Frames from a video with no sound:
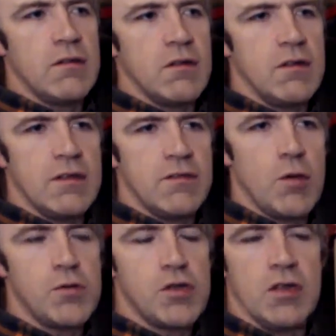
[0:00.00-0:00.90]

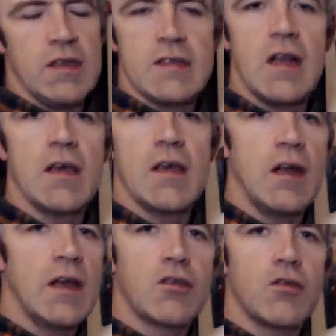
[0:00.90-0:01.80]
disruption. It's like
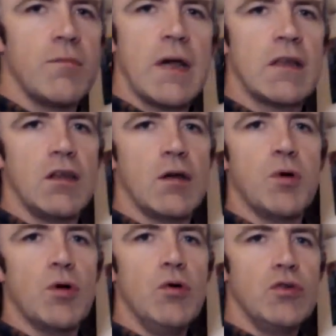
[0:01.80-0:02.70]
electromagnetic
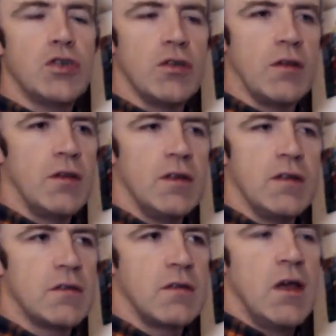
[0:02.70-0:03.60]
pollution.
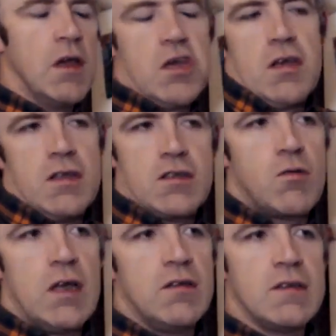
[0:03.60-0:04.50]
It's
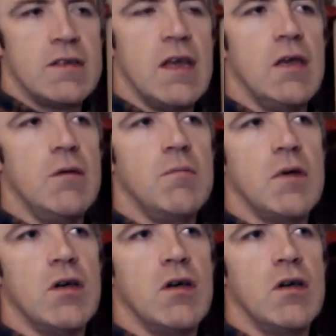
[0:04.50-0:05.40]
quite the same
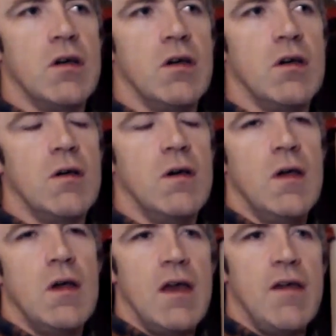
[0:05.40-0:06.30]

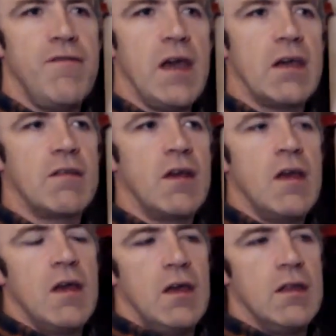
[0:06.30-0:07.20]
effect.
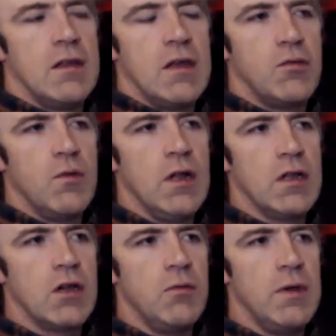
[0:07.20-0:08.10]
It will
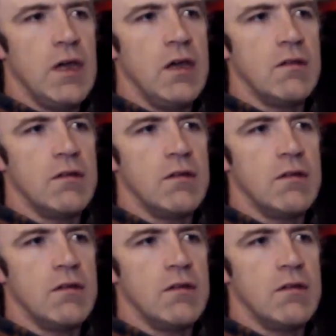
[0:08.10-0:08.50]
create